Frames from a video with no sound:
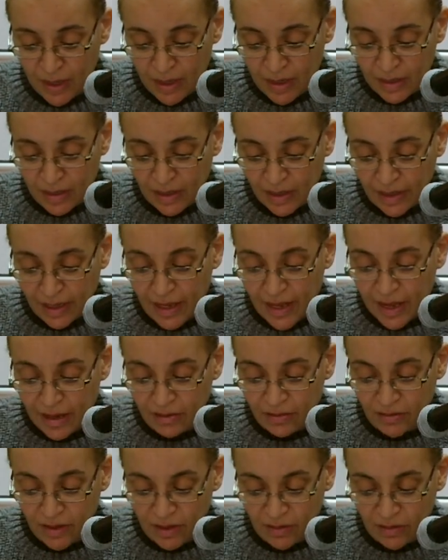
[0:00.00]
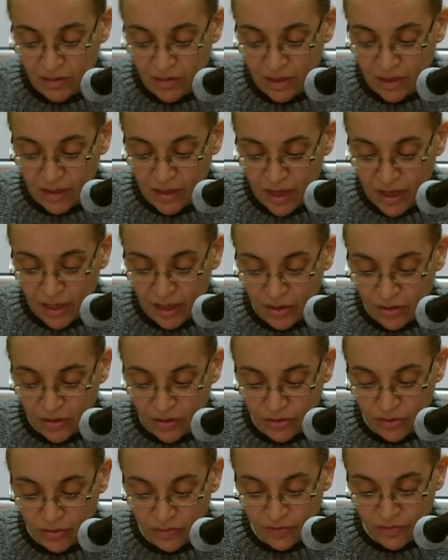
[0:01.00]
declared that the
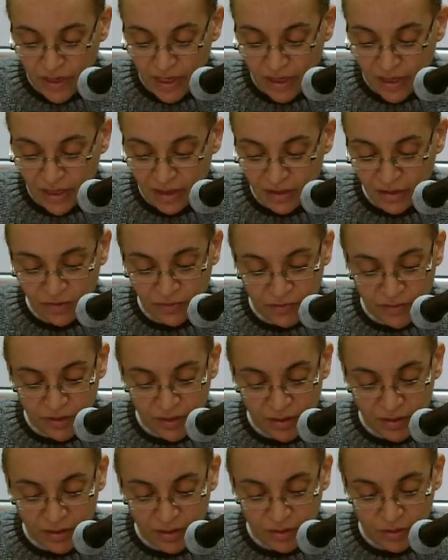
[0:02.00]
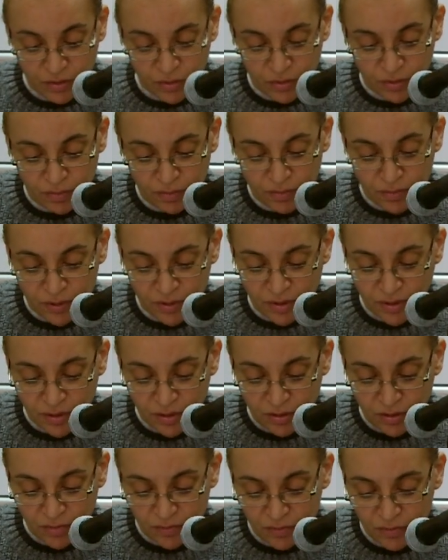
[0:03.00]
icons of naked divinity or the
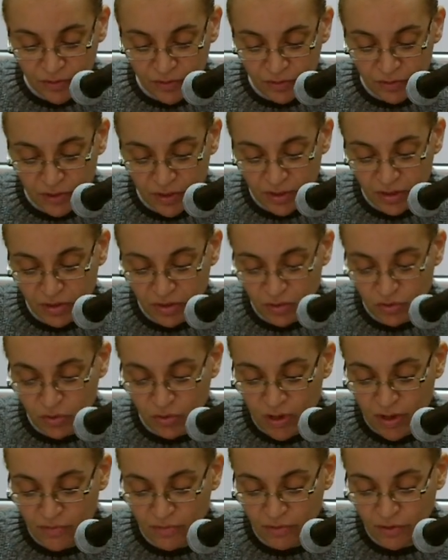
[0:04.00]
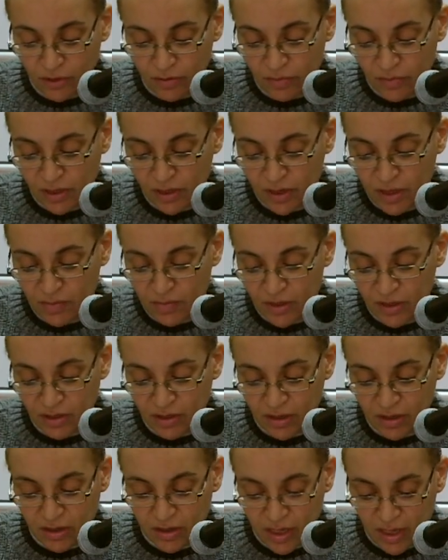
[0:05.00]
person of the Trinity who have not become
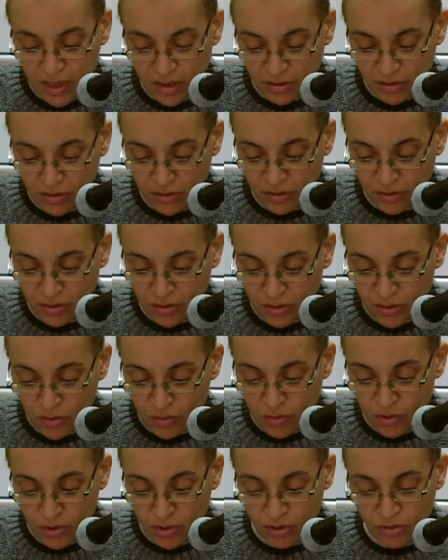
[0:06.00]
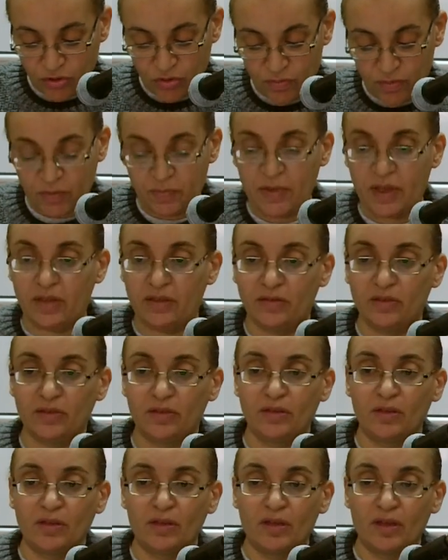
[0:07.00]
incarnate were not to be made.
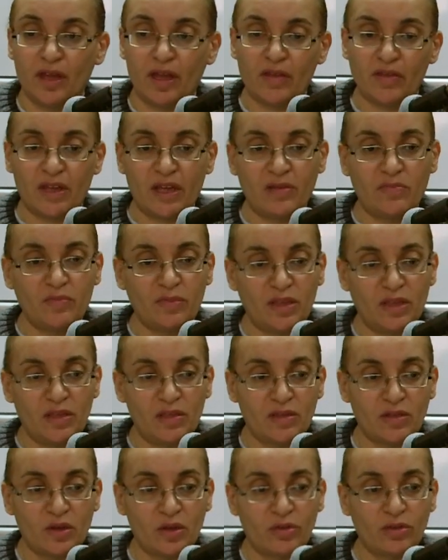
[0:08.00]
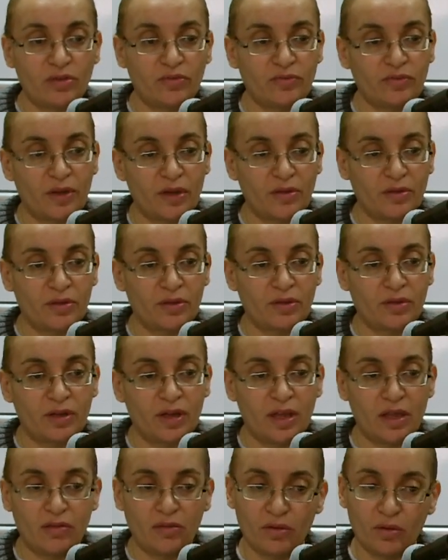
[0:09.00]
And that means God the Father
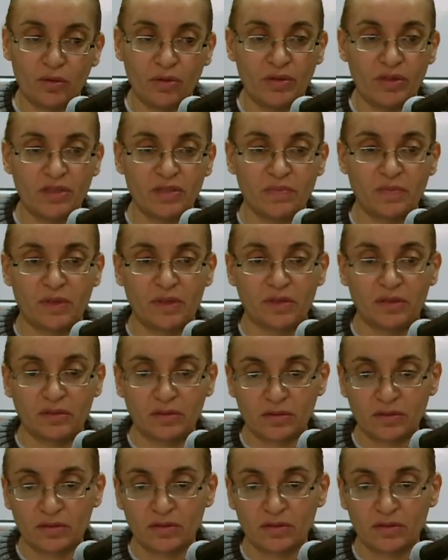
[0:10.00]
and the Holy Spirit,